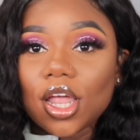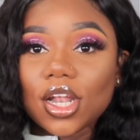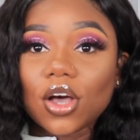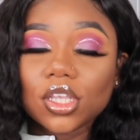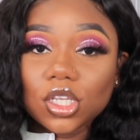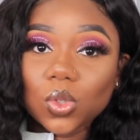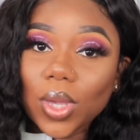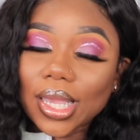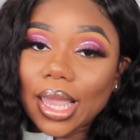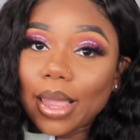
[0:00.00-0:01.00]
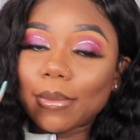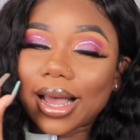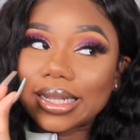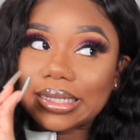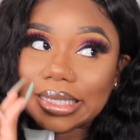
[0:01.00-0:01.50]
Now, this wig came
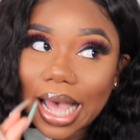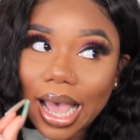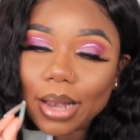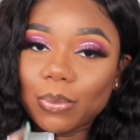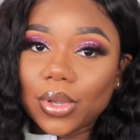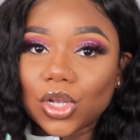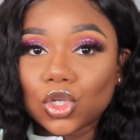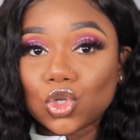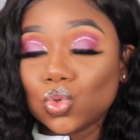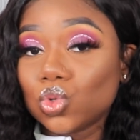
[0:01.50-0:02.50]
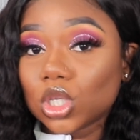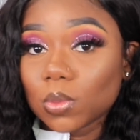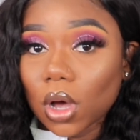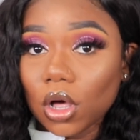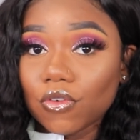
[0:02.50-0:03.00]
a tad bit too
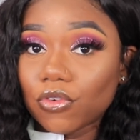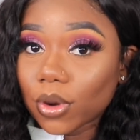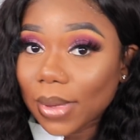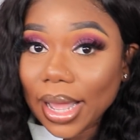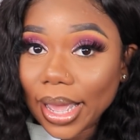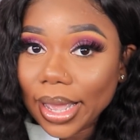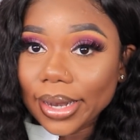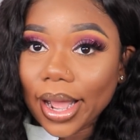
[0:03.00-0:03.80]
small for my head.